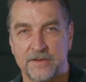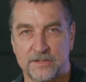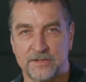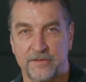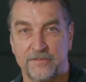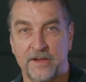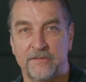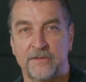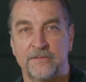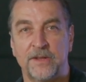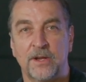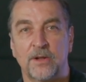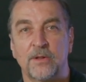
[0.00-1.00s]
So if you have a
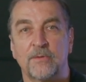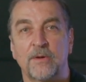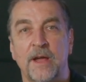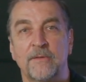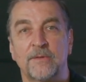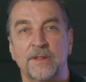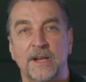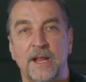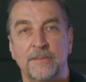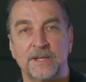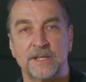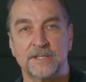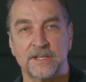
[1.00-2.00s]
vehicle arrive with an
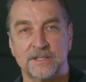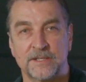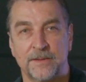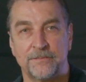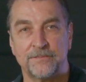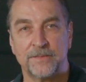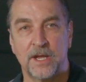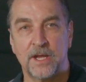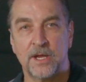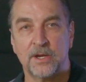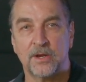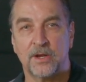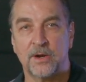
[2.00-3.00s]
empty system,
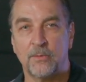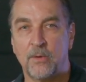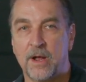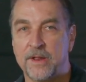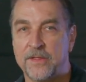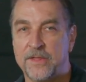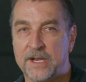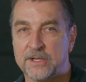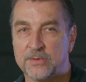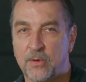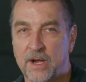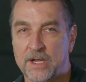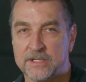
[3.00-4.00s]
you're going to want to think
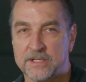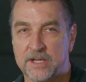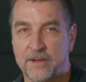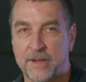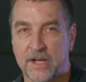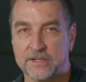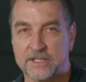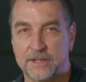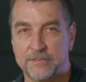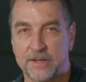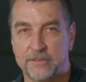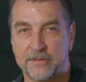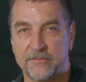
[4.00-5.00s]
twice about
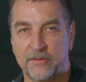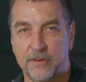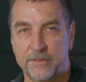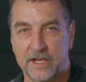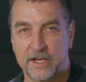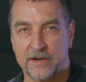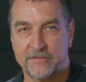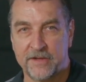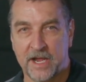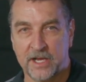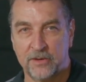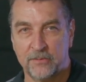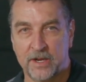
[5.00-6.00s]
simply performing an
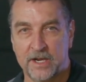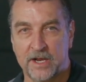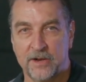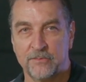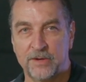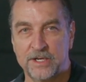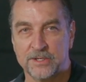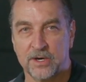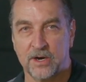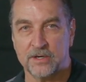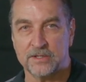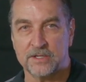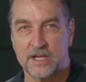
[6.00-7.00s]
evacuate and
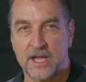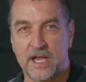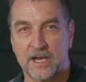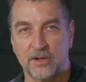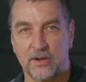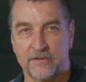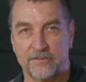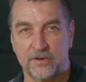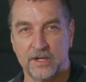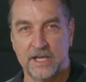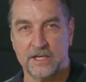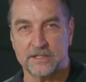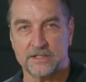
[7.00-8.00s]
recharge and look for
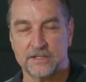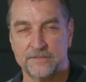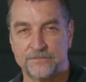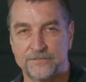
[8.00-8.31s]
leaks.